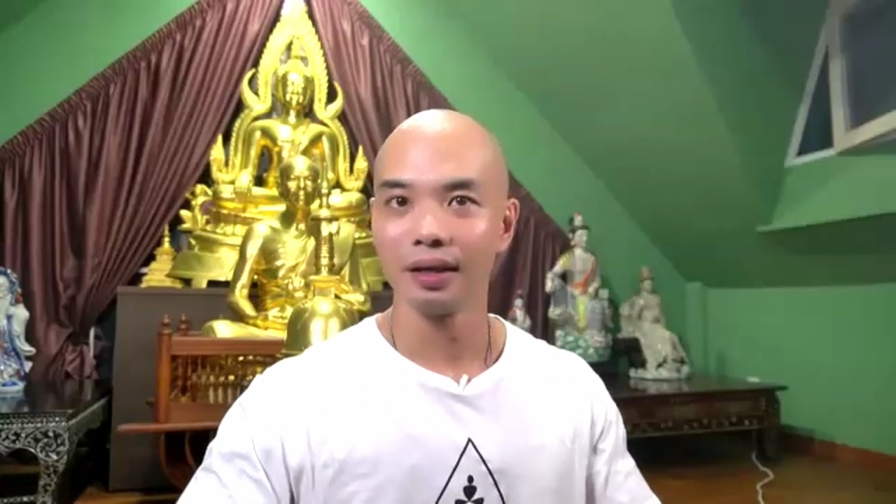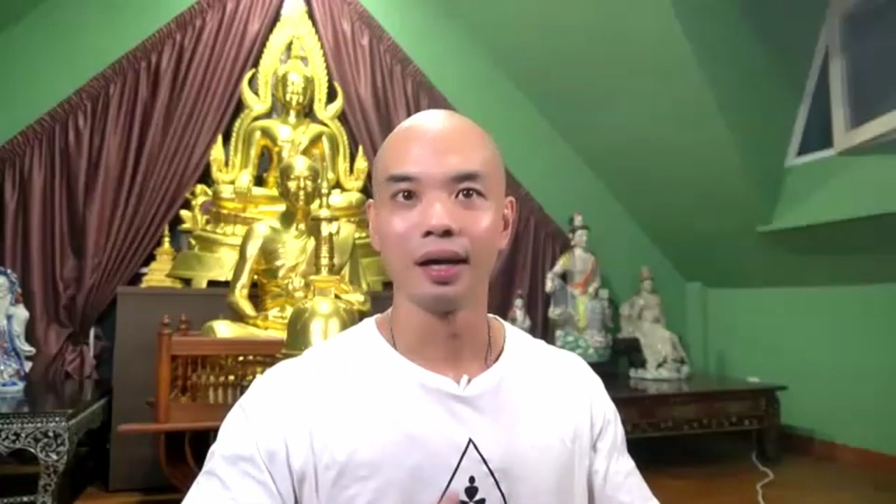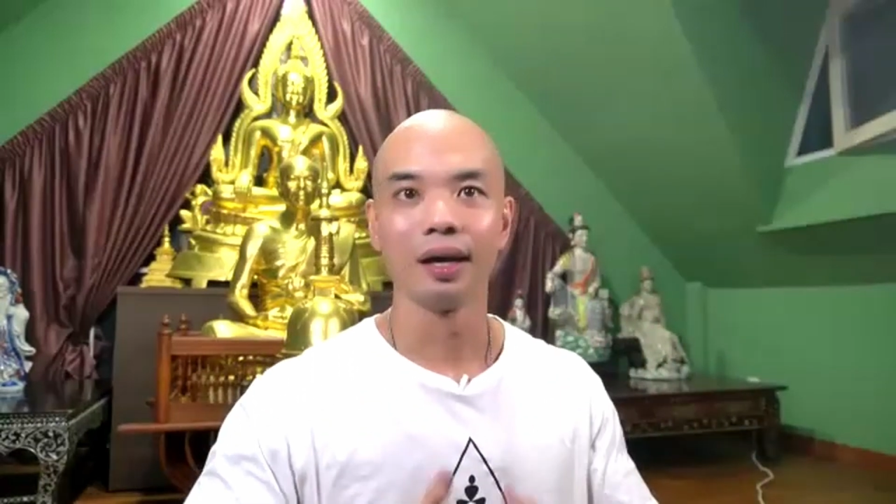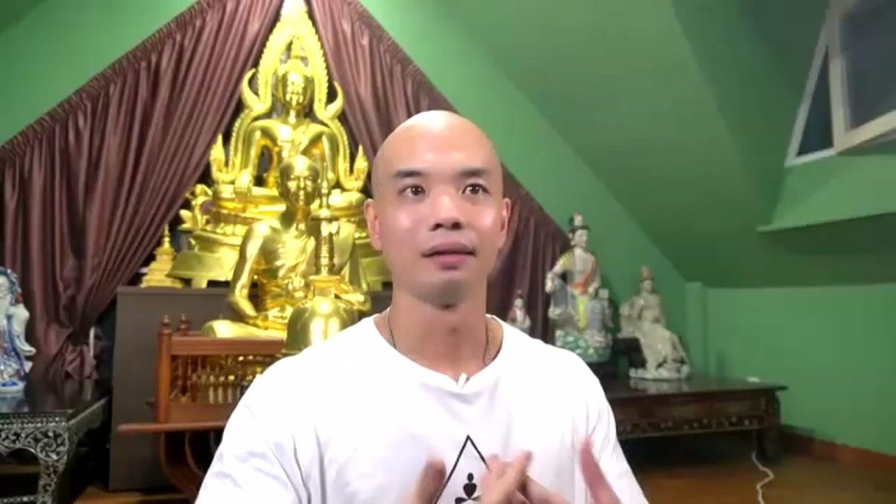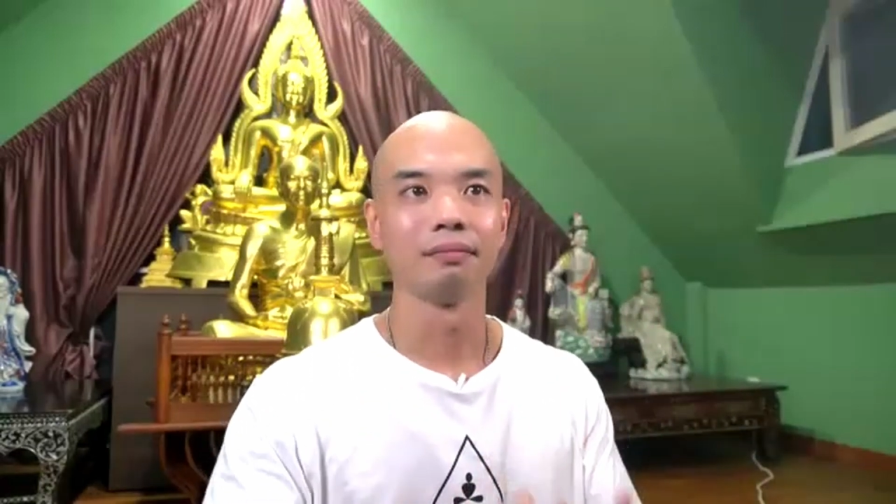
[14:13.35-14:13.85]

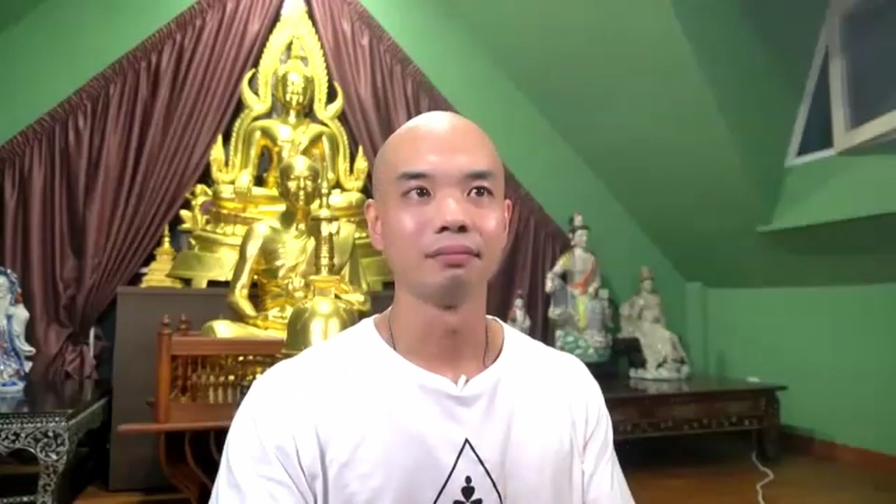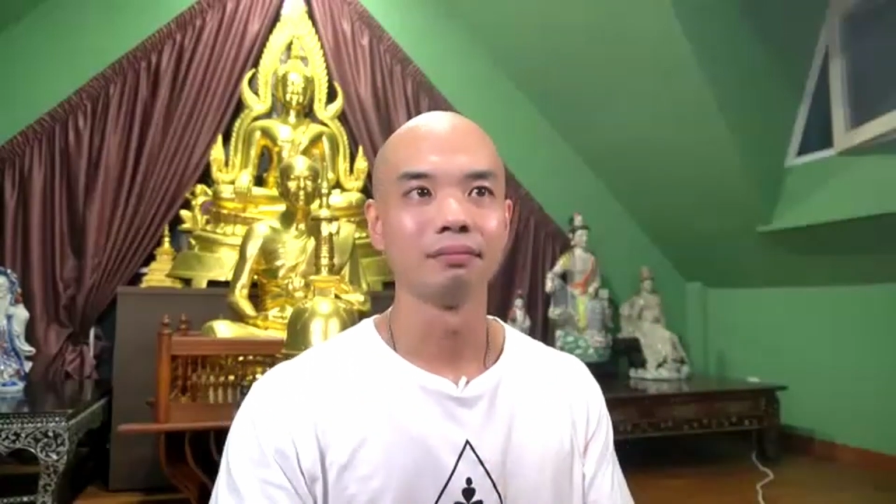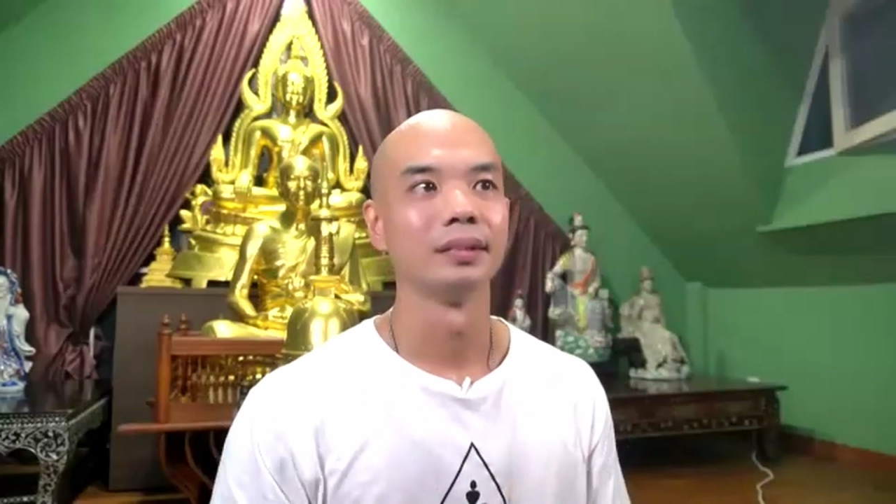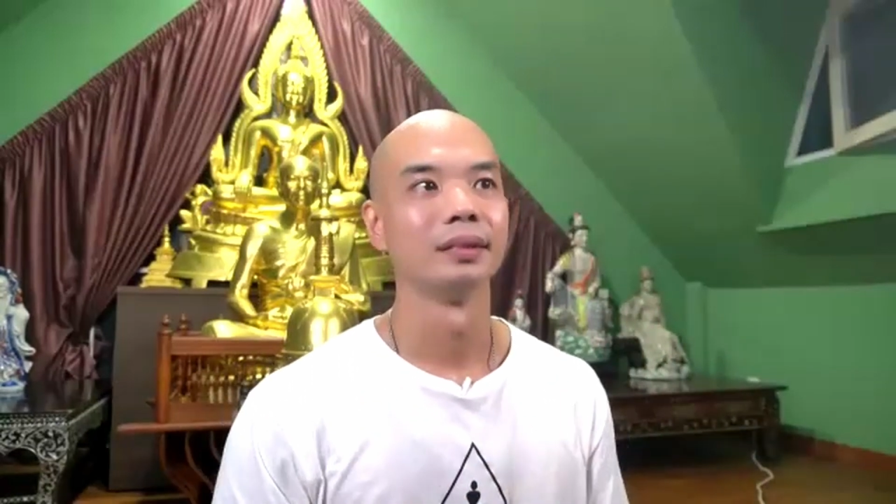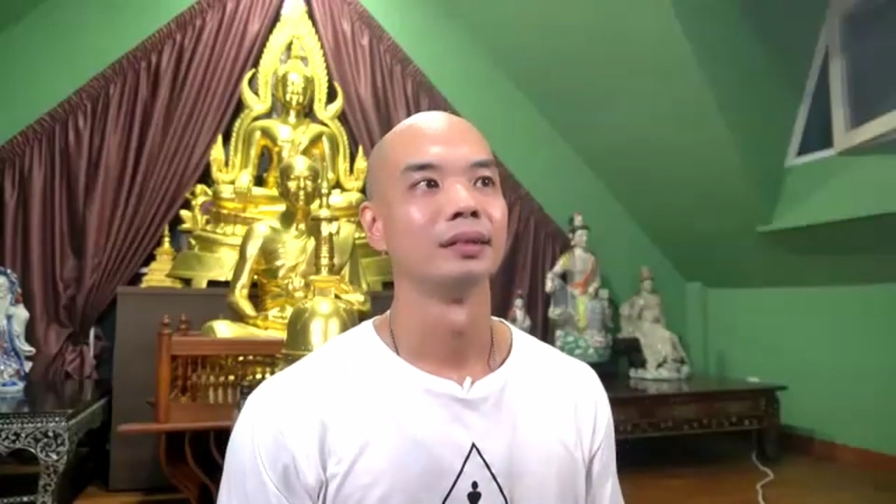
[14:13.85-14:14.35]
and
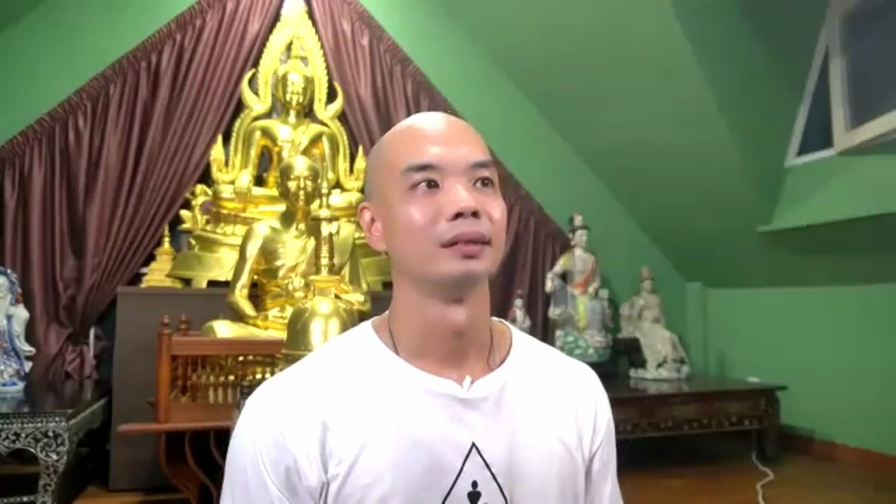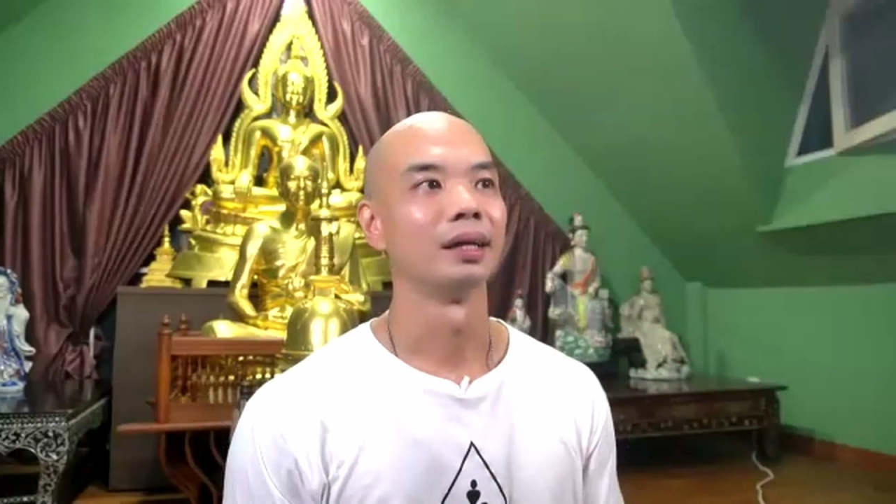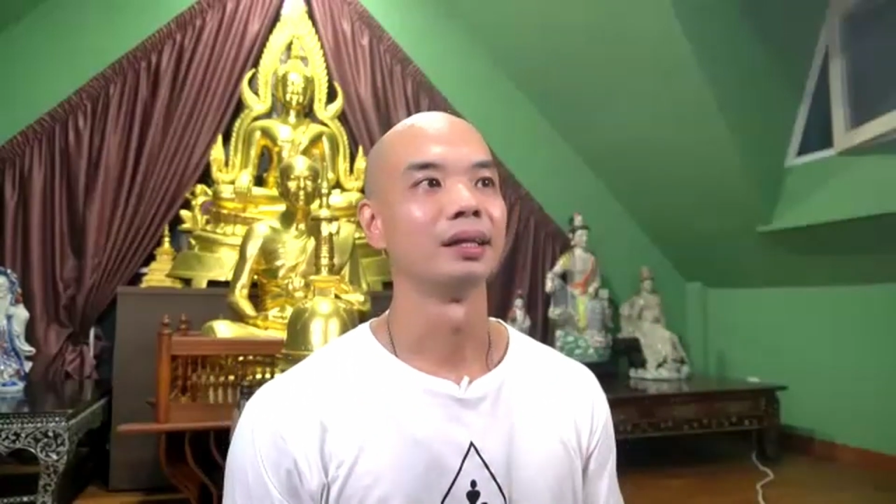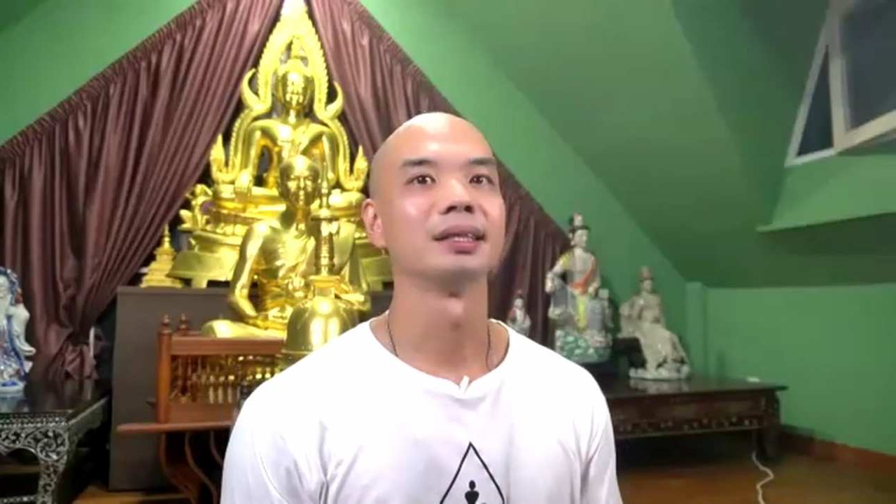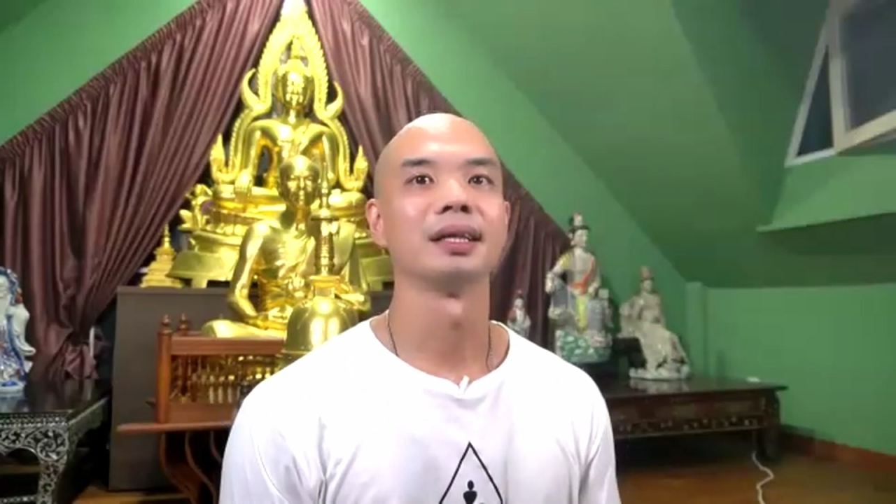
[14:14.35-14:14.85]

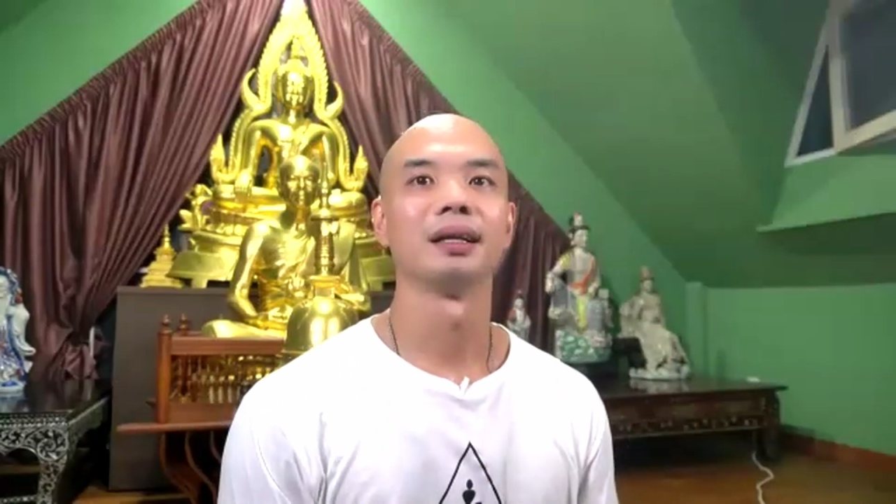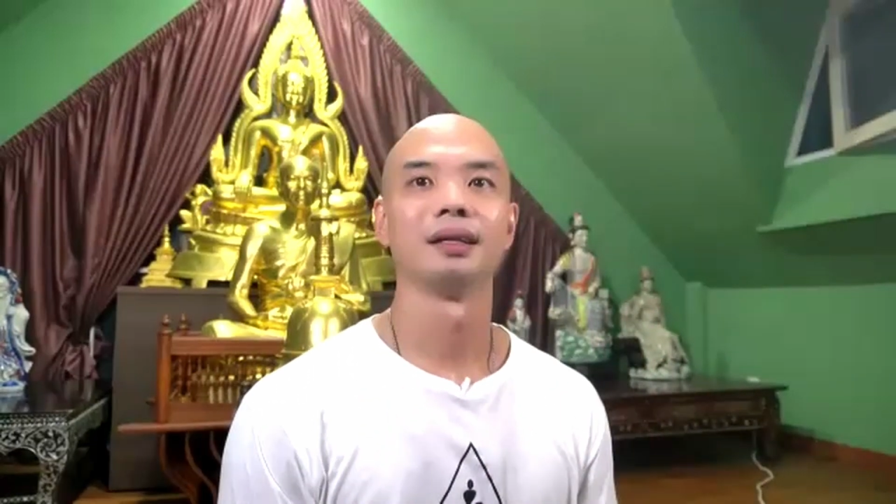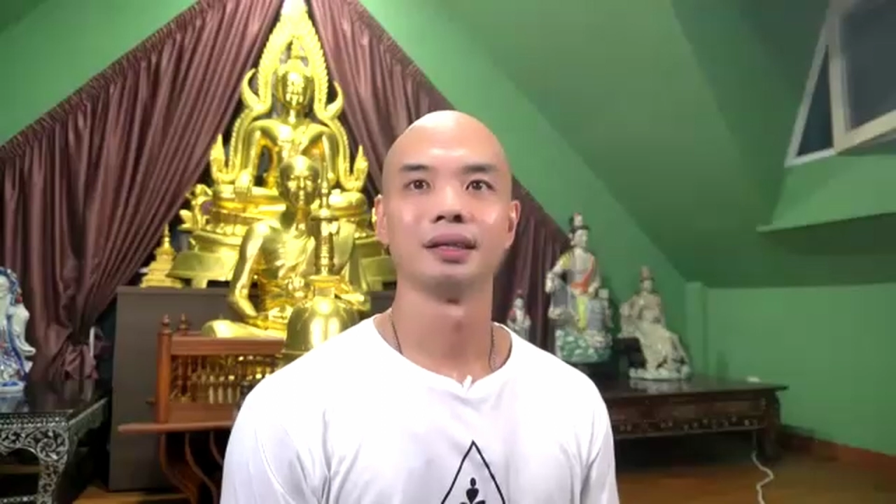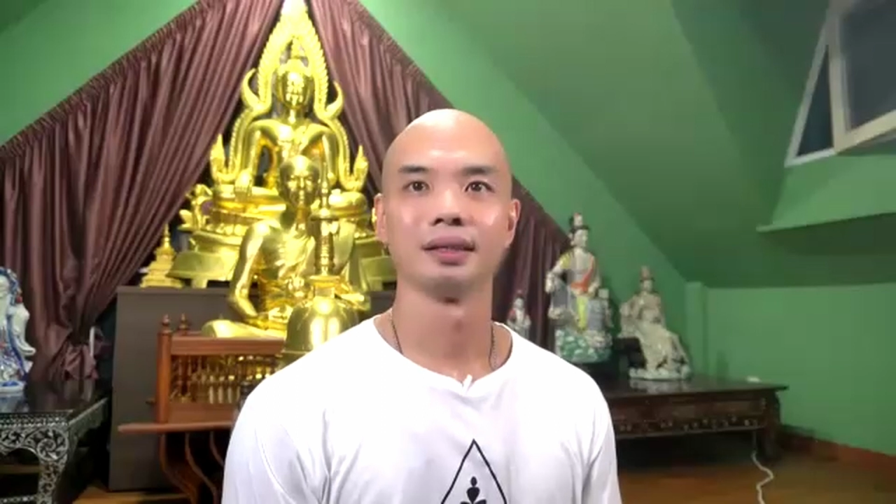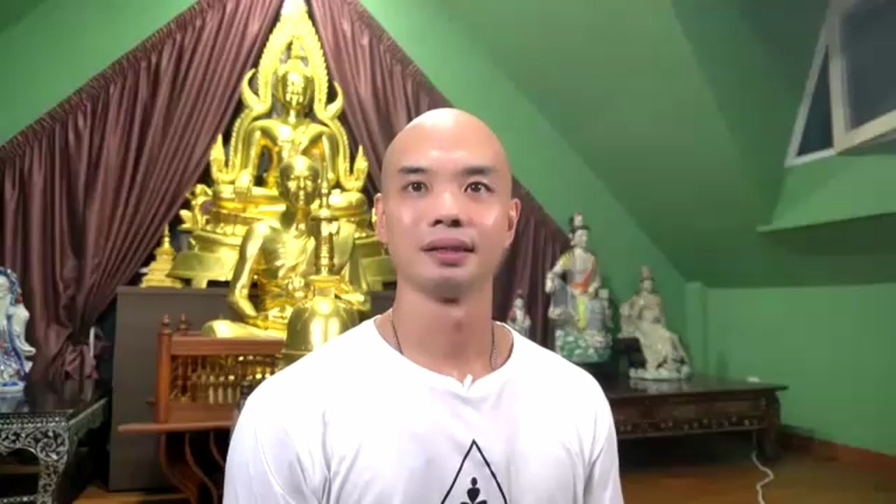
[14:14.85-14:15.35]

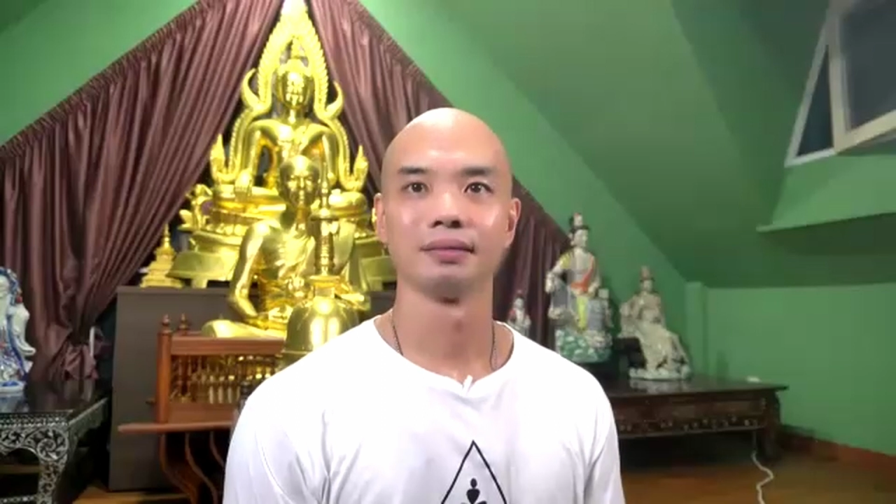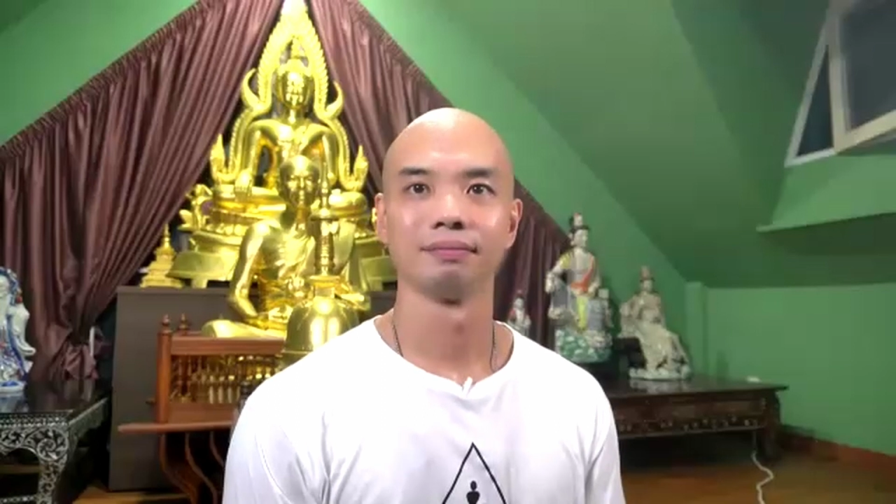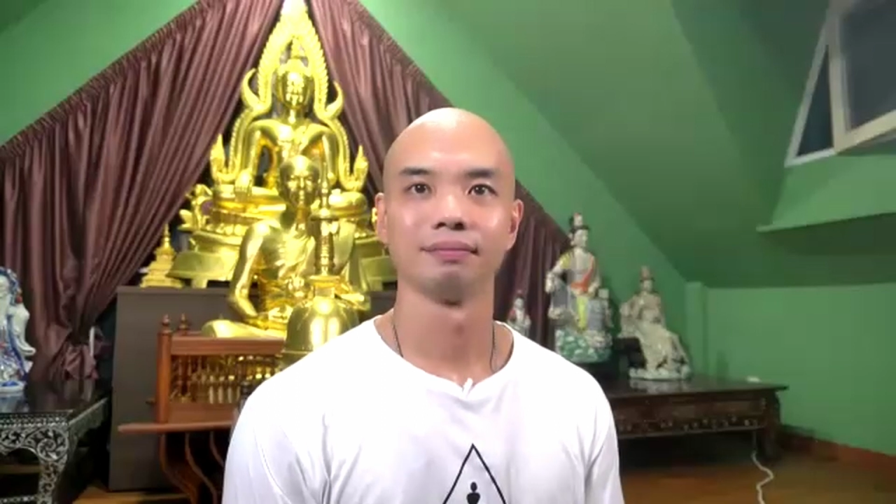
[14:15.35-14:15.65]
understand this.